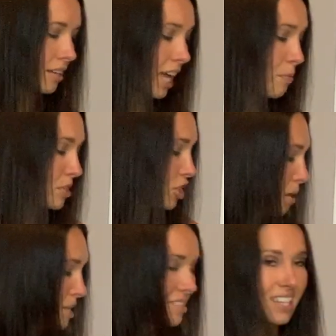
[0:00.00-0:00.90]
Okay,
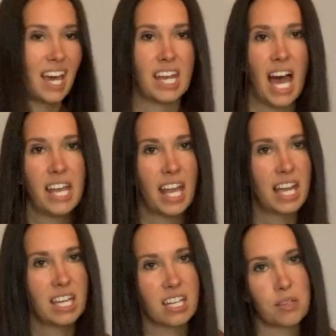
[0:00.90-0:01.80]
pajamas, again, at
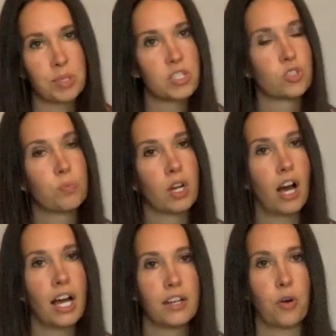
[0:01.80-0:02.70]
night it can be super
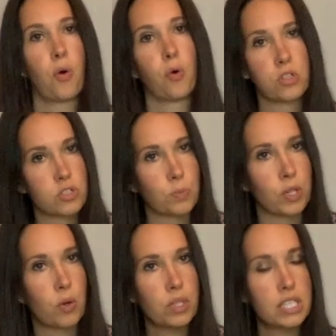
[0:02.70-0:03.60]
hot or super
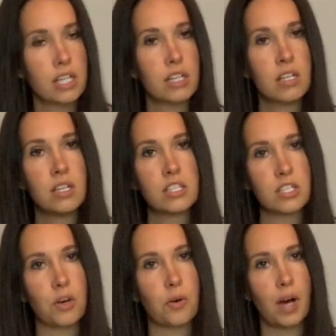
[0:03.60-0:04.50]
cold here,
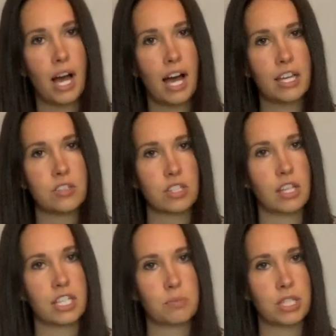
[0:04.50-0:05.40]
so I usually
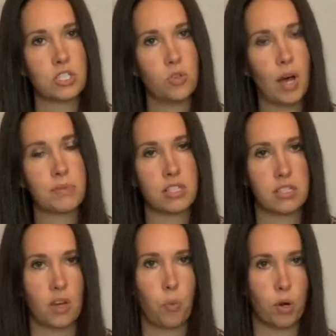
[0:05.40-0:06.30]
like to bring 2
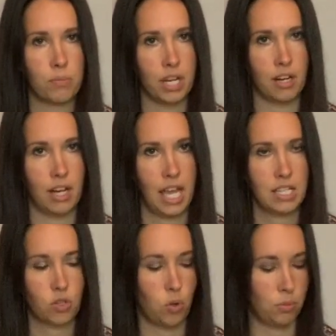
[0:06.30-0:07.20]
options, a warm pair and
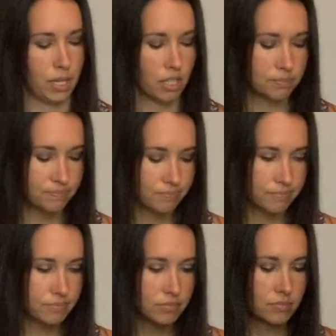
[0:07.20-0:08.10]
a cold pair.
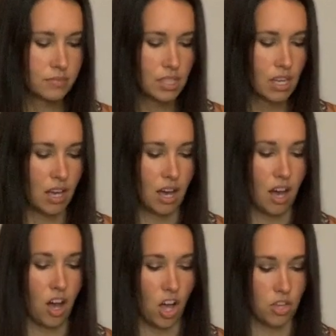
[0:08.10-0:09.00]

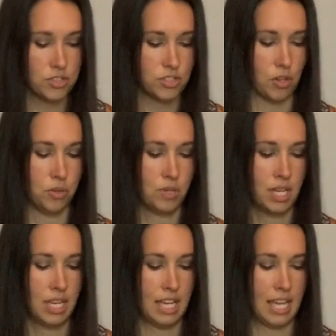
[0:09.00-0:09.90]
Also,
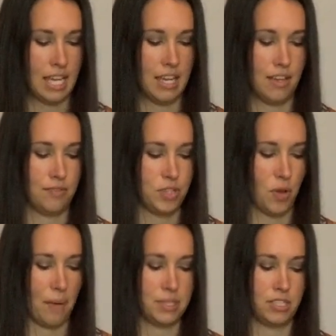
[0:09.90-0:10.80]
if you
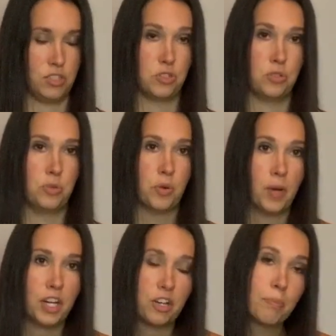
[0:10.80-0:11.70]
happen to
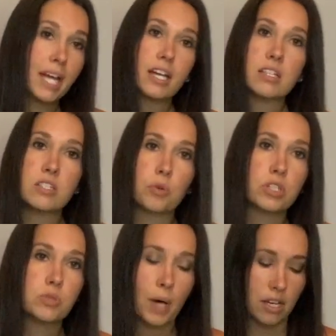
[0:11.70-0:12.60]
run out of pants or
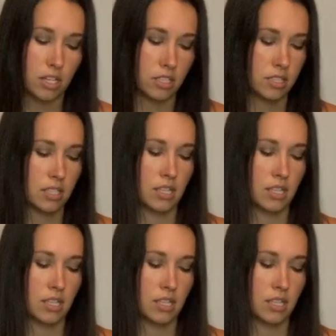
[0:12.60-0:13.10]
sweaters,